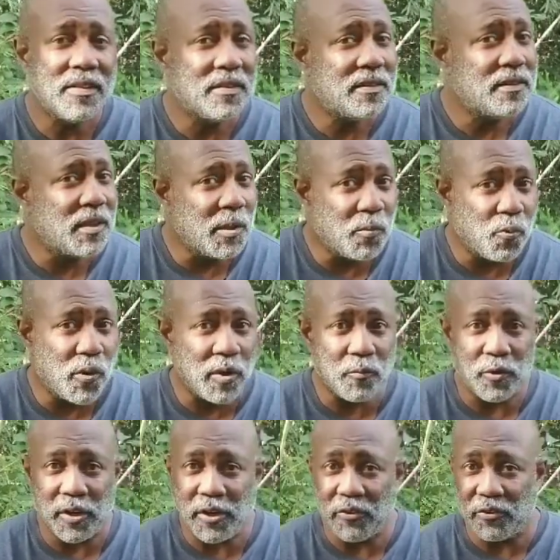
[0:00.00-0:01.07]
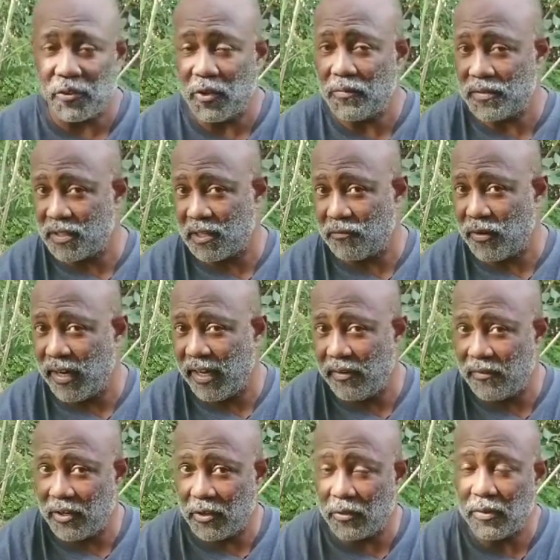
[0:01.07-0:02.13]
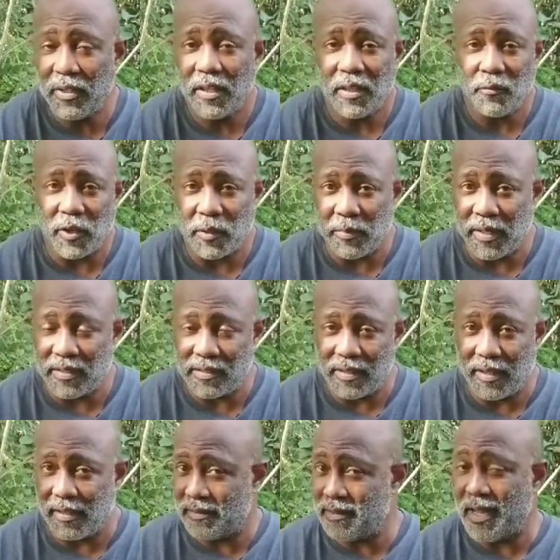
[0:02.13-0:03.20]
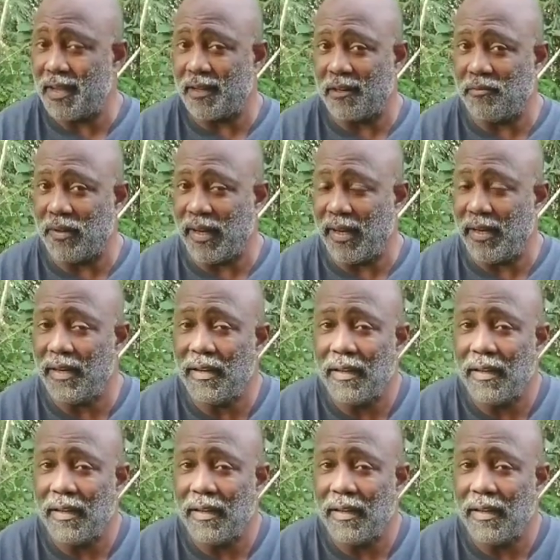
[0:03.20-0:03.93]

to the point where you don't know if it's going to rain, even though the weatherman said it's not going to rain.